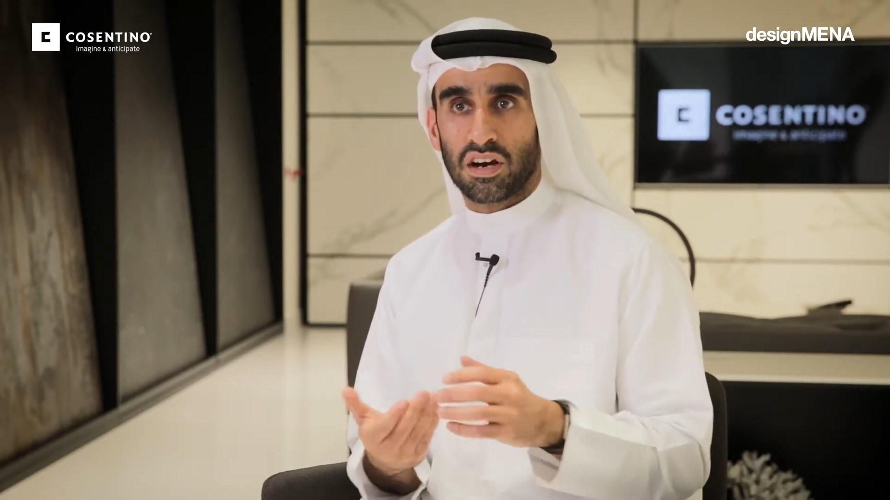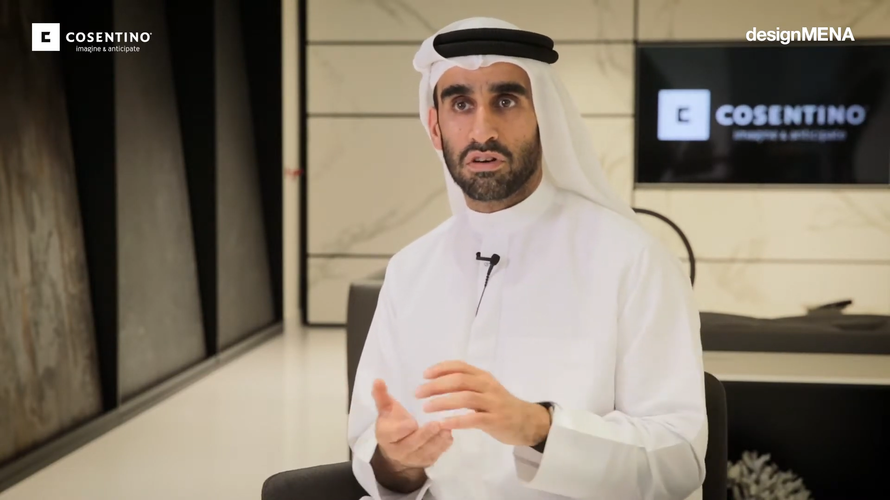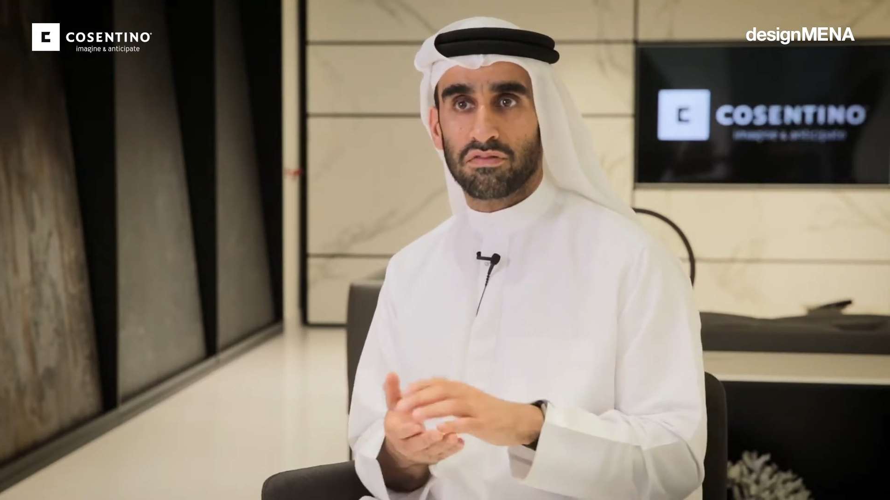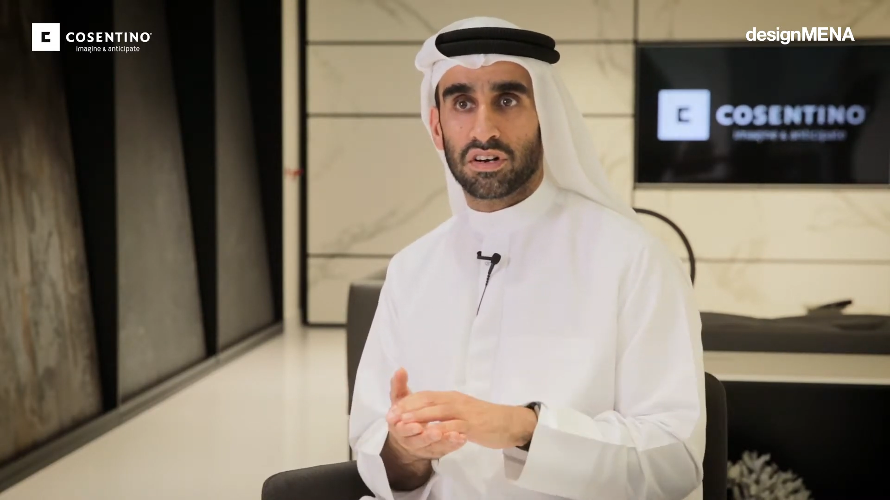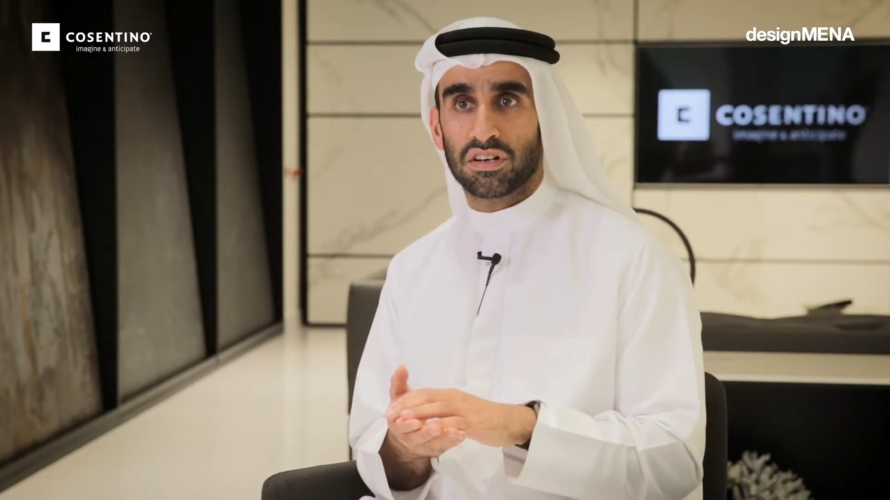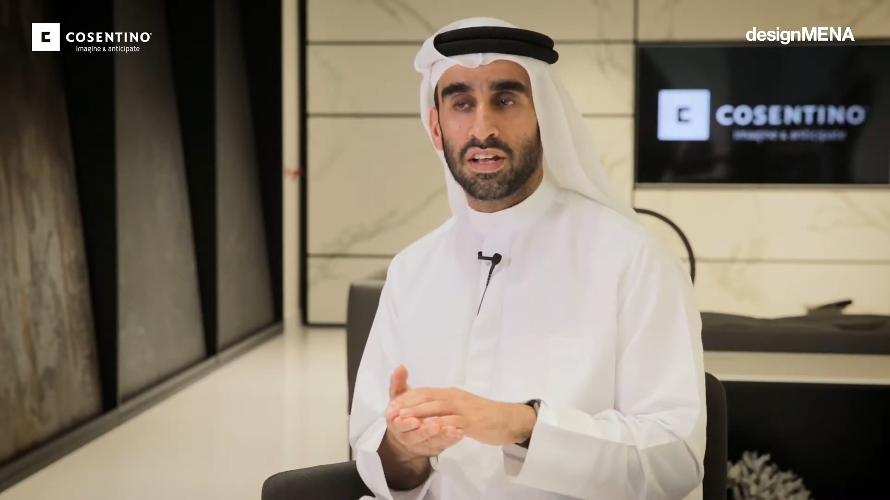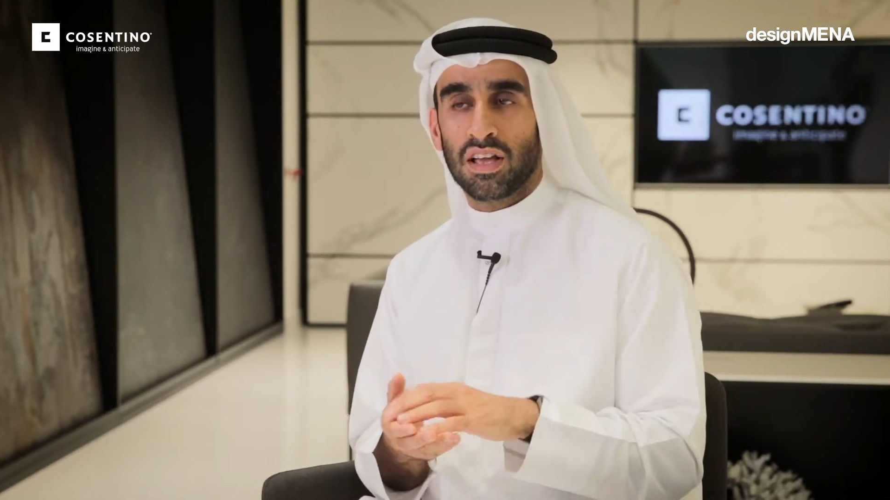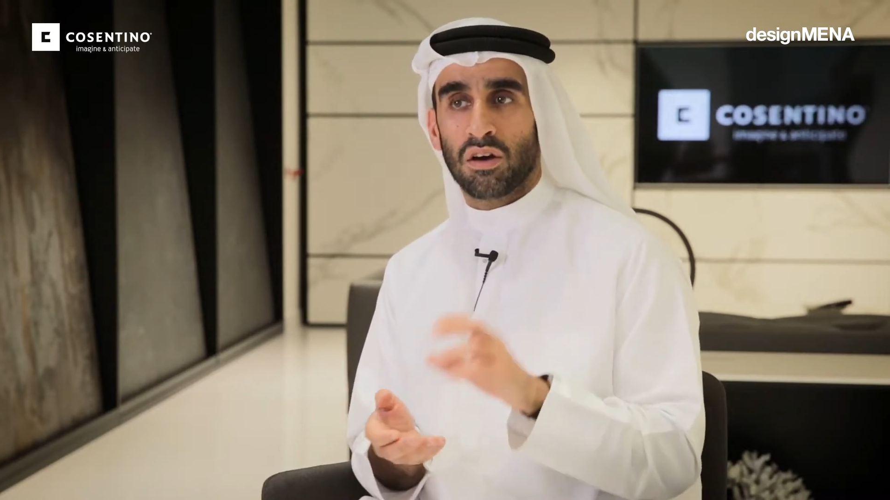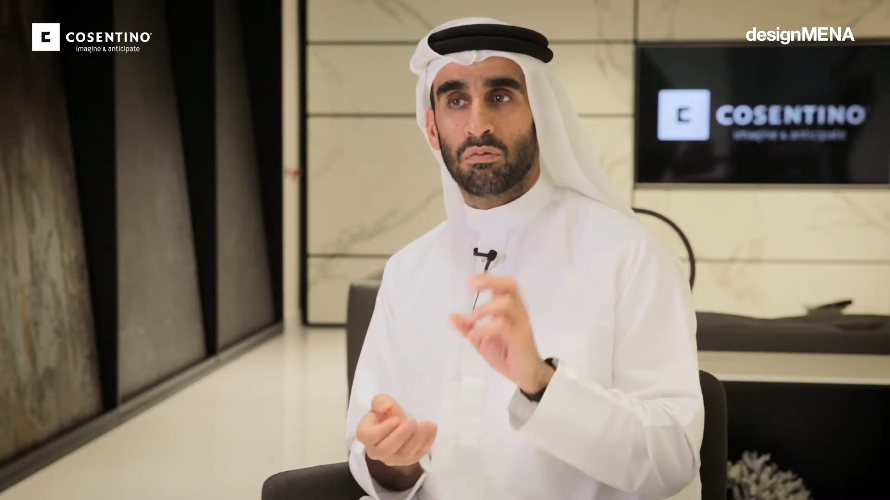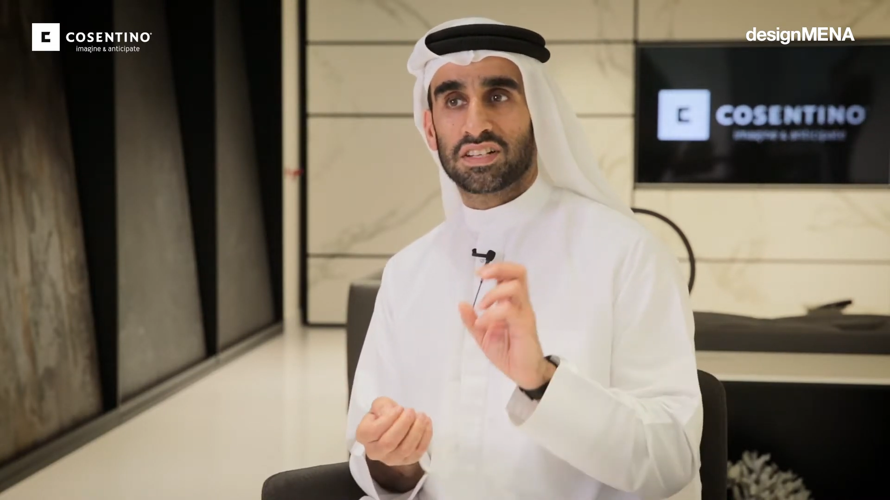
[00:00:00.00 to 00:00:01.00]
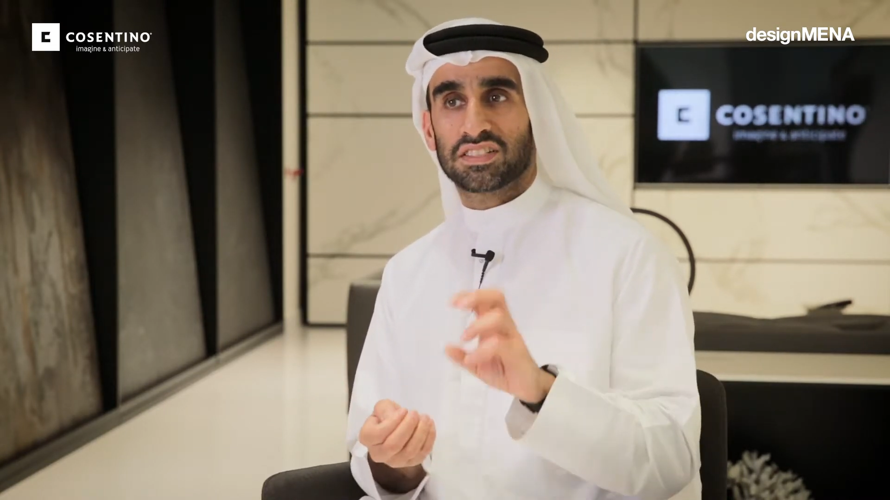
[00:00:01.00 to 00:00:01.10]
However, what